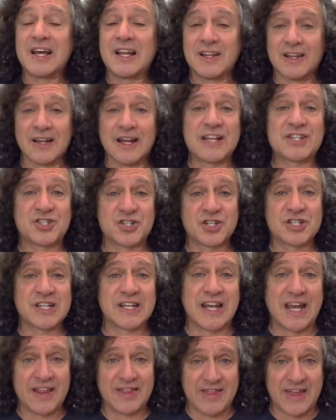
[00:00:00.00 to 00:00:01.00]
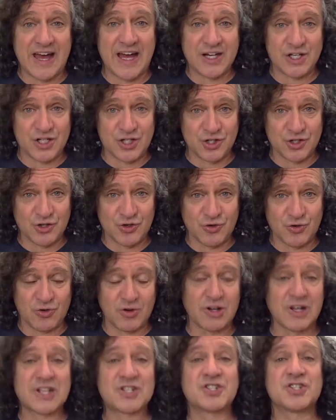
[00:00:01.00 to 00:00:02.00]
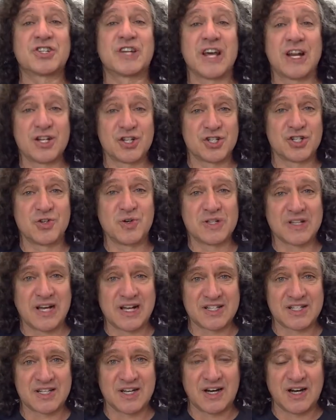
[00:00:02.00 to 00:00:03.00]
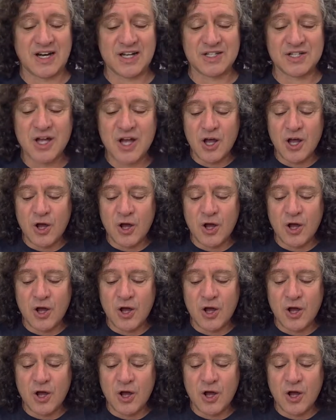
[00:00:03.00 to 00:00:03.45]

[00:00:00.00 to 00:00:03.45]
Let's just get that shoe, or let's just get a shoe in that size.